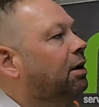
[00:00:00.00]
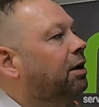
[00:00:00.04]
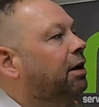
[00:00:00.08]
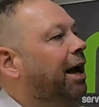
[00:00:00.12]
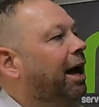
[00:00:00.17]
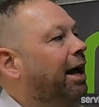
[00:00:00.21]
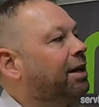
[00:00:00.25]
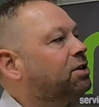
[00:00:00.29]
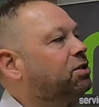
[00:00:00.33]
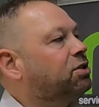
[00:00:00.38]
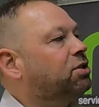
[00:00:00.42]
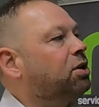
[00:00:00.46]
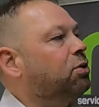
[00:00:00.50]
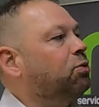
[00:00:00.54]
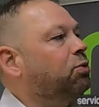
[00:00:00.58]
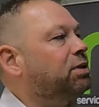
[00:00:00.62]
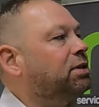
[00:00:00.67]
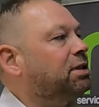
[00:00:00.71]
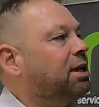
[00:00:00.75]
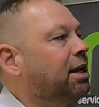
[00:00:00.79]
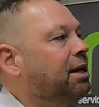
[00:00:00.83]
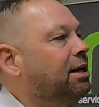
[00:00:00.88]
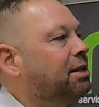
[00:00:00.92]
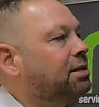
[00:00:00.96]
It has 2
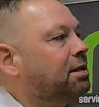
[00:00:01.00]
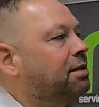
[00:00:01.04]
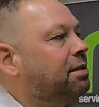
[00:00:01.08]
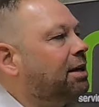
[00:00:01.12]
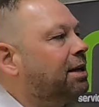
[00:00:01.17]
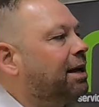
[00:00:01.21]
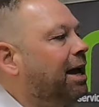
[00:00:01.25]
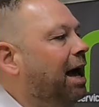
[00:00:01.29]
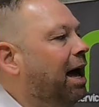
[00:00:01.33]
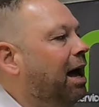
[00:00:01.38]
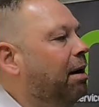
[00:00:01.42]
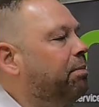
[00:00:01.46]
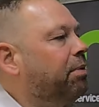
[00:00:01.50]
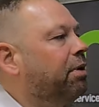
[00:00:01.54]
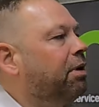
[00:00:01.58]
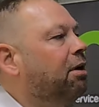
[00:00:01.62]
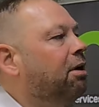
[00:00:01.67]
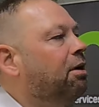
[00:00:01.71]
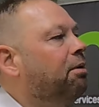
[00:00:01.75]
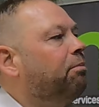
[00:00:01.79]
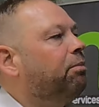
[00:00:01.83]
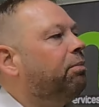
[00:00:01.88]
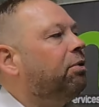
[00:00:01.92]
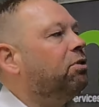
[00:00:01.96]
seats in the cab,
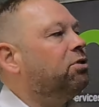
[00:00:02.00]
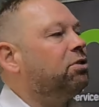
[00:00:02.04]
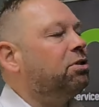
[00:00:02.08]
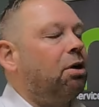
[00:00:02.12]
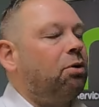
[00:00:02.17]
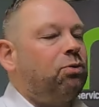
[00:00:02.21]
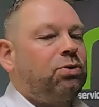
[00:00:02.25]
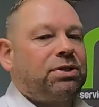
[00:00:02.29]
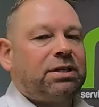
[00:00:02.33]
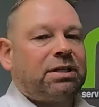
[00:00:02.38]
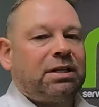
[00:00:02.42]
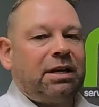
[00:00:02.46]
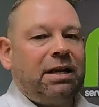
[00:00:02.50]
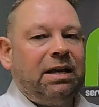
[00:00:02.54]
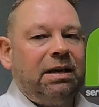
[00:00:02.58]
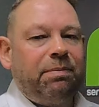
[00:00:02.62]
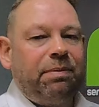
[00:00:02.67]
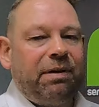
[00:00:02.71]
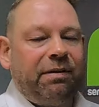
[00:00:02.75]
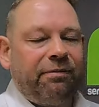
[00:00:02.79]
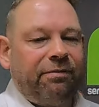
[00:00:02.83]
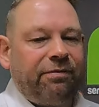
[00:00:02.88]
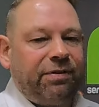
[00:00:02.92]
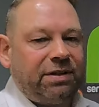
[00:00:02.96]
but no
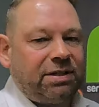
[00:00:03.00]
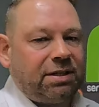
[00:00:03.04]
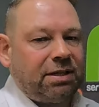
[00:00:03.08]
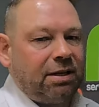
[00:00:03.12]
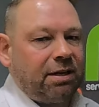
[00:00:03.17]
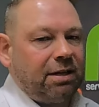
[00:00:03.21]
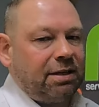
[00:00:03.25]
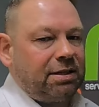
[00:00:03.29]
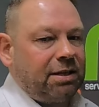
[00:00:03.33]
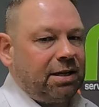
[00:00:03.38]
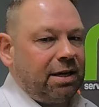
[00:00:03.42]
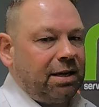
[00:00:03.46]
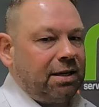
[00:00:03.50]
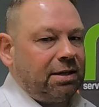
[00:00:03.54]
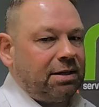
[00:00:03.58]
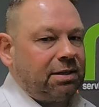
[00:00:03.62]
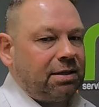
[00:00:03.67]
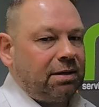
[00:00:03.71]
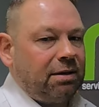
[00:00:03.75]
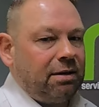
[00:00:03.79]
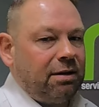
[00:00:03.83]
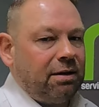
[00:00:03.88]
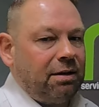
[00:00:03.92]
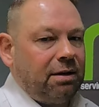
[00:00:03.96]
sleeping
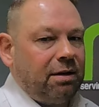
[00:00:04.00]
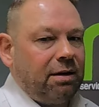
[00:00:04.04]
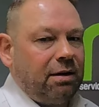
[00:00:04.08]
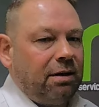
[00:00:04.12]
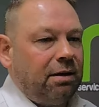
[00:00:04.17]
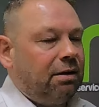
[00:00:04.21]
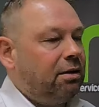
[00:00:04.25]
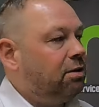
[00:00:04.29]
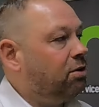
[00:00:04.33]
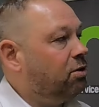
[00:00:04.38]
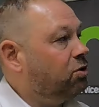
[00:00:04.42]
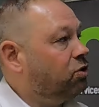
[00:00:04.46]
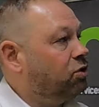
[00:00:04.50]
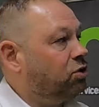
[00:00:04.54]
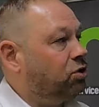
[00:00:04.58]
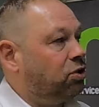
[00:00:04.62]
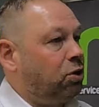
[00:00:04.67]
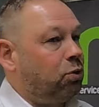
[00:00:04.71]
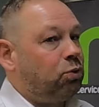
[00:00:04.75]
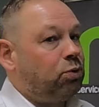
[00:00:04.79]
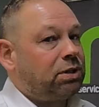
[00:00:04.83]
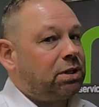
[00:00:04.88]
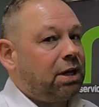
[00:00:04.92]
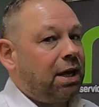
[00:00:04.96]
facilities.
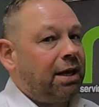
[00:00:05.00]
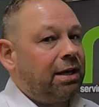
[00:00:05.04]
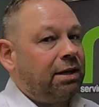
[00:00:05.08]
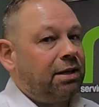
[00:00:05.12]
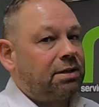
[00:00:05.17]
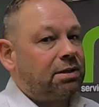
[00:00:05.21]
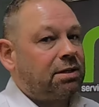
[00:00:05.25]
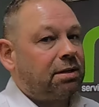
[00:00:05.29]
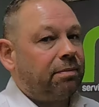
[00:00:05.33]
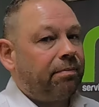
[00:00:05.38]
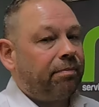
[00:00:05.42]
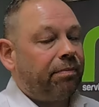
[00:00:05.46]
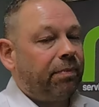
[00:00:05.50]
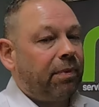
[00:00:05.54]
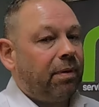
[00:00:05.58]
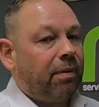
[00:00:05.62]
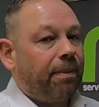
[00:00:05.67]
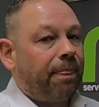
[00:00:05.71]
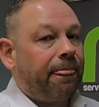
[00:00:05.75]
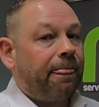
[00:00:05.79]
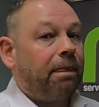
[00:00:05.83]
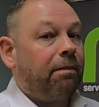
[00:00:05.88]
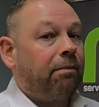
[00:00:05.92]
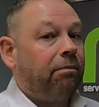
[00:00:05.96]
2 seats.
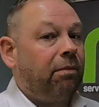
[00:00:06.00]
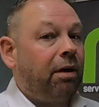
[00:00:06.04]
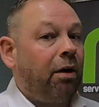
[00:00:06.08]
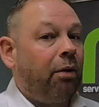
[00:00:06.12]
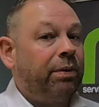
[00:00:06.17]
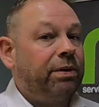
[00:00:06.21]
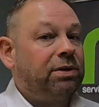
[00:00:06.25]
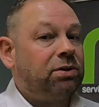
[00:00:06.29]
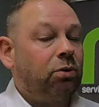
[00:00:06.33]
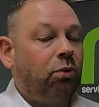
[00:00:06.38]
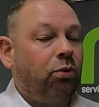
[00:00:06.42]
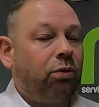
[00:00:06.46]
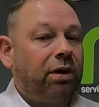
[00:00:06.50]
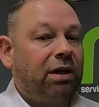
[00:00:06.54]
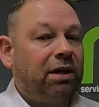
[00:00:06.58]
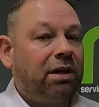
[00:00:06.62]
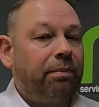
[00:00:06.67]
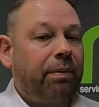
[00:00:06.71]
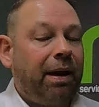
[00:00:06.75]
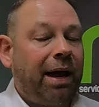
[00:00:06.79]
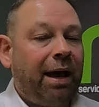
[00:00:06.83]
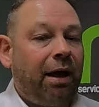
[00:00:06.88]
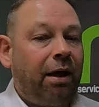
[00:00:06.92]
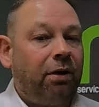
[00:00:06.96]
Are we talking
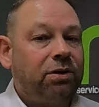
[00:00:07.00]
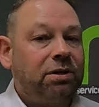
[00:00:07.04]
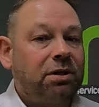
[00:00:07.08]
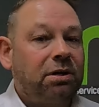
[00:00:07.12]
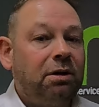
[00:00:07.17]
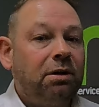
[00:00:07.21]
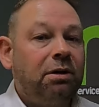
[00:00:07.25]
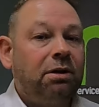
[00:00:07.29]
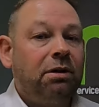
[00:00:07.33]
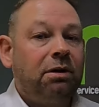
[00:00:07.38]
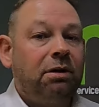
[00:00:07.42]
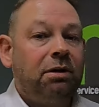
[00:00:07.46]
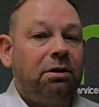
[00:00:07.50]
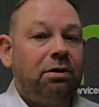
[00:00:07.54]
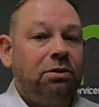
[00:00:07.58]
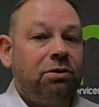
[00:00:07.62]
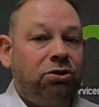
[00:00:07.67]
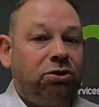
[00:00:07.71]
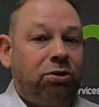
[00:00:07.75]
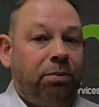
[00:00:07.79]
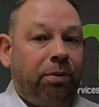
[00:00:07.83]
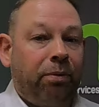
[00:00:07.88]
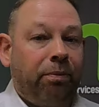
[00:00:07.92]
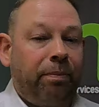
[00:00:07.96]
about
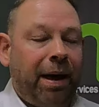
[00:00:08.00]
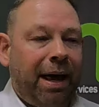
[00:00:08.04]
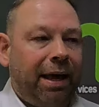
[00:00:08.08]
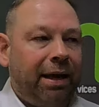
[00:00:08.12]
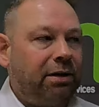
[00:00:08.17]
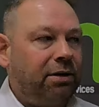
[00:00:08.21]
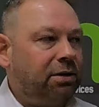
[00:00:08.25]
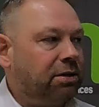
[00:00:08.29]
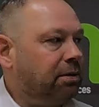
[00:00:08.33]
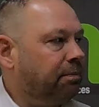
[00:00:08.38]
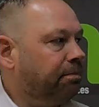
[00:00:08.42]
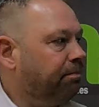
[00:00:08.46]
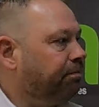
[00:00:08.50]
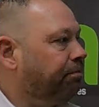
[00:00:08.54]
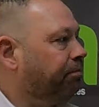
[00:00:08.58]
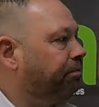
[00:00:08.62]
double manned?